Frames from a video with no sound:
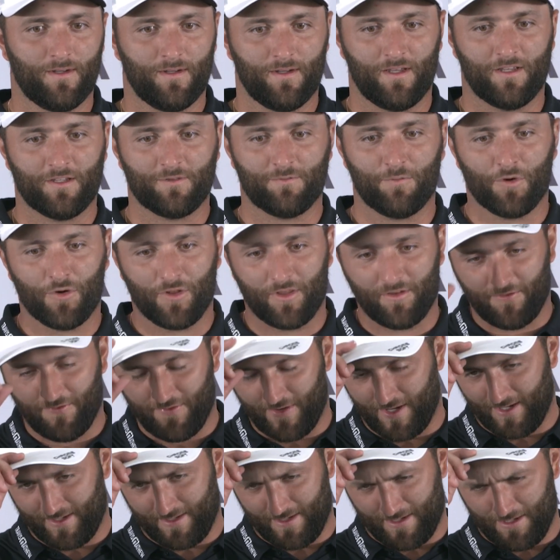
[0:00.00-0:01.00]
it's more the
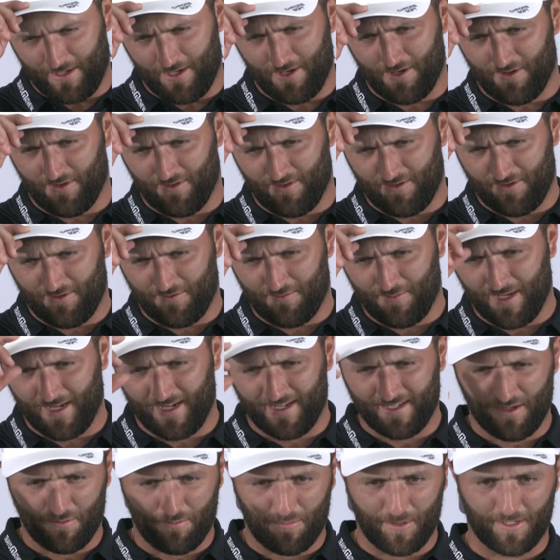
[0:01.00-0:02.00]
fact that, you know, it's just
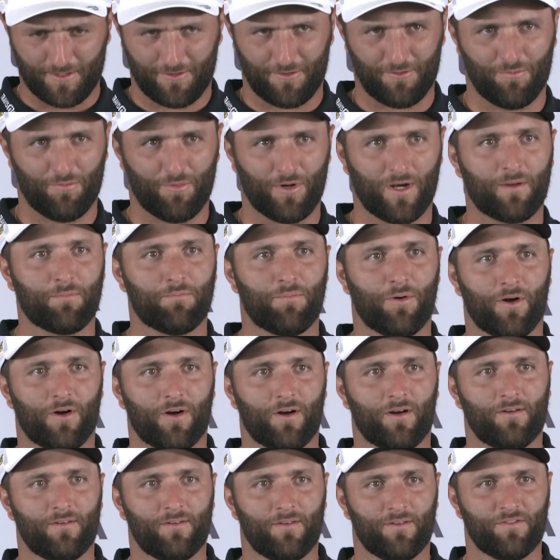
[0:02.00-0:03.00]
making the putt to break
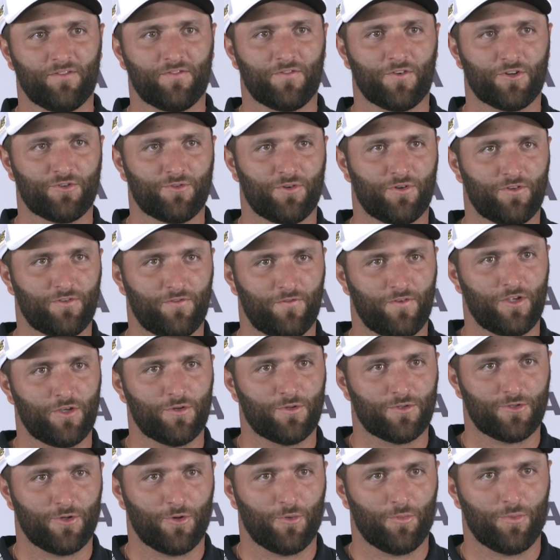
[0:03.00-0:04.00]
par on the first round of
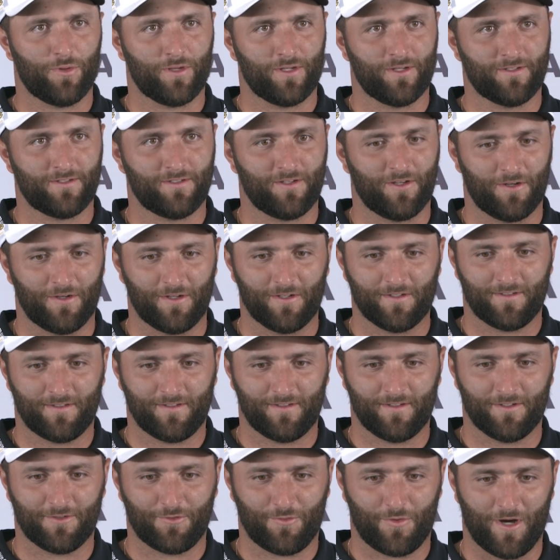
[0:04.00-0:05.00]
the US Open. It's, you know,
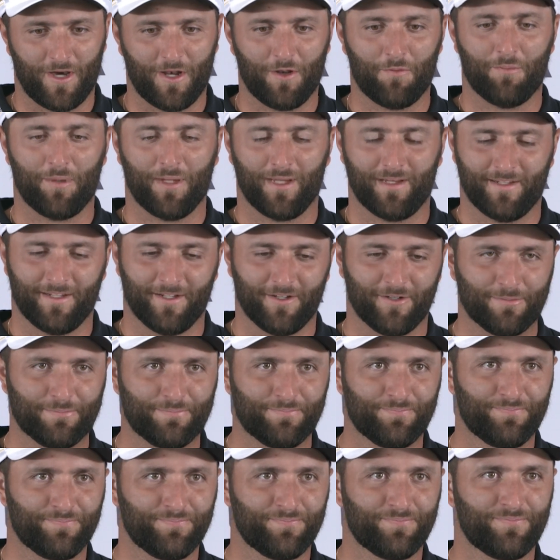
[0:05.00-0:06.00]
it's, it's quite a big deal.
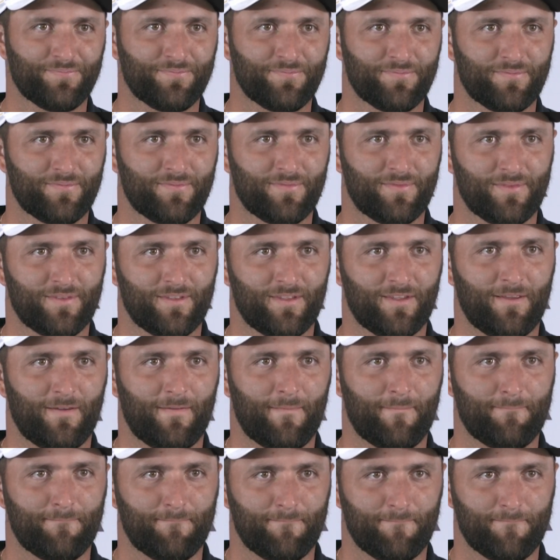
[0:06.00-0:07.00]
Is there anything you
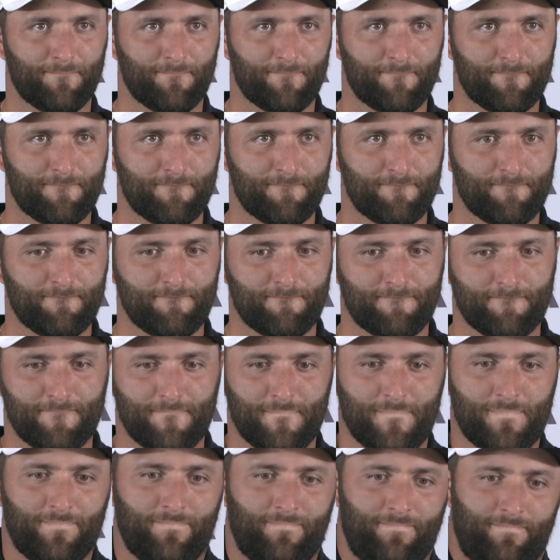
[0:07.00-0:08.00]
learned about the course today?
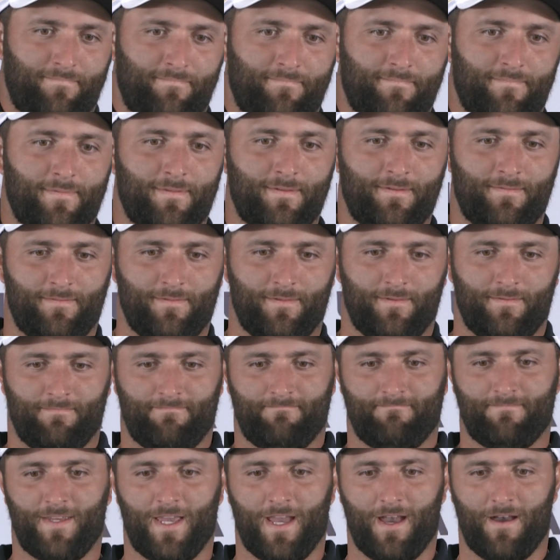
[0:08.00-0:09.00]

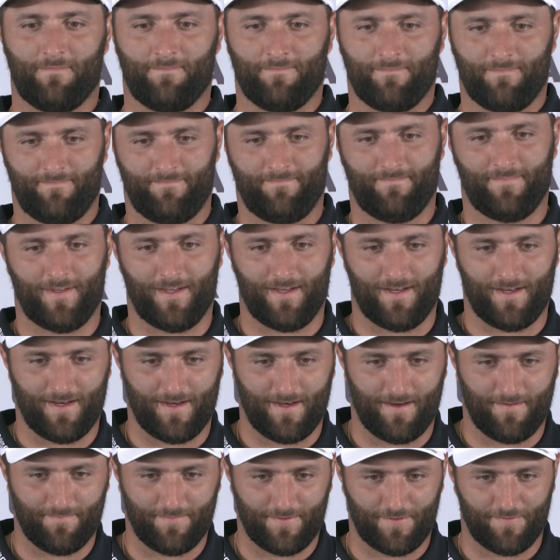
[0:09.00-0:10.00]
Yeah,
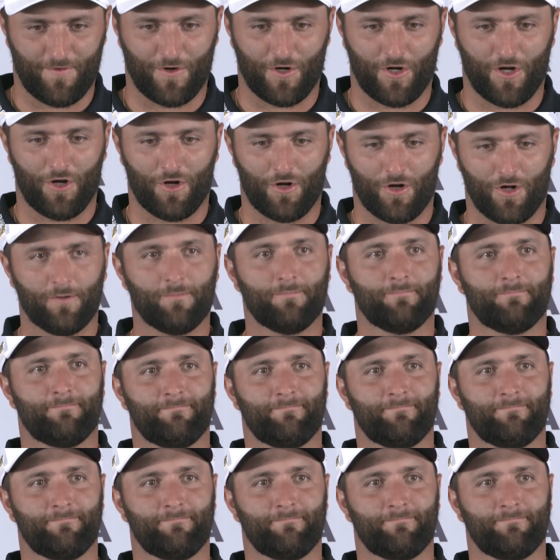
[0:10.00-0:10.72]
uh, it's very hard.